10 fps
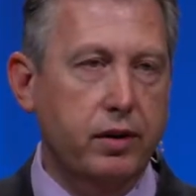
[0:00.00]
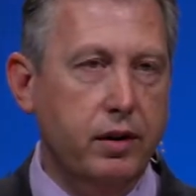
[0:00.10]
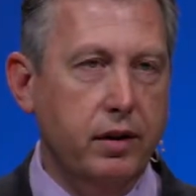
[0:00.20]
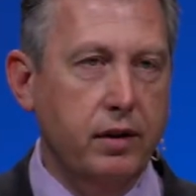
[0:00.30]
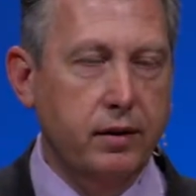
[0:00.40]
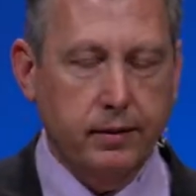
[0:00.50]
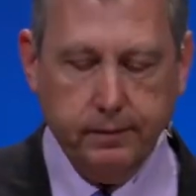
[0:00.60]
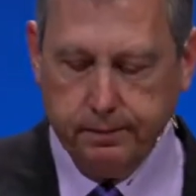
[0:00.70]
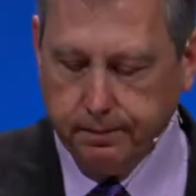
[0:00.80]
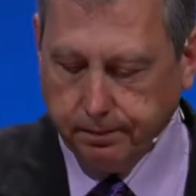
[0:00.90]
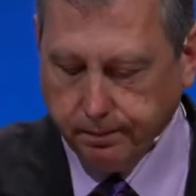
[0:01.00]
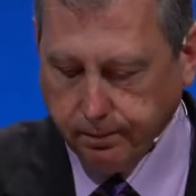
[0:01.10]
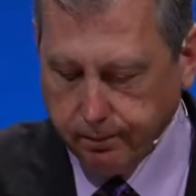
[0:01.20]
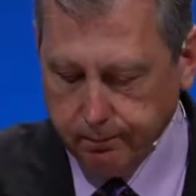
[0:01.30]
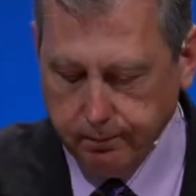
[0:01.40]

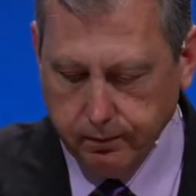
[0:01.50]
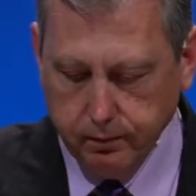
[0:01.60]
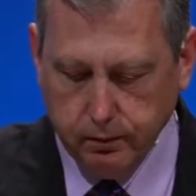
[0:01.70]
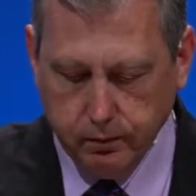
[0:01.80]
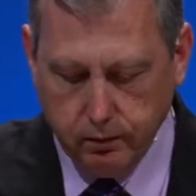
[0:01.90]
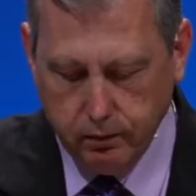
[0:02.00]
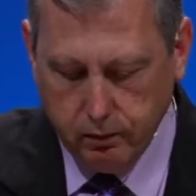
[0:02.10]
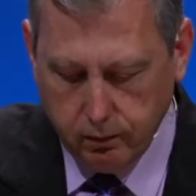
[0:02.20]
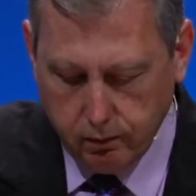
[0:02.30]
[no speech]